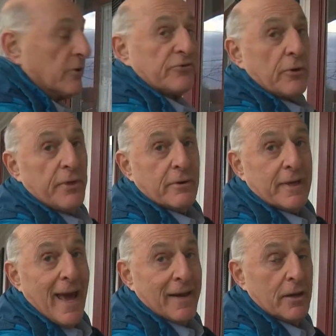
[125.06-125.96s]
so they'll
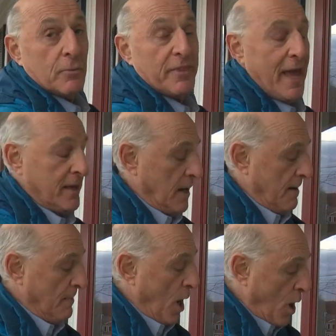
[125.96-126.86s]
get it when they
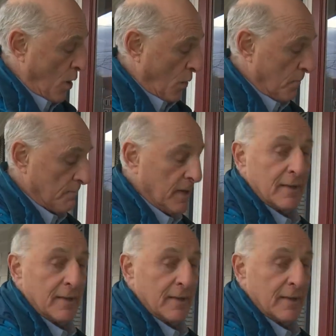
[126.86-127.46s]
come home.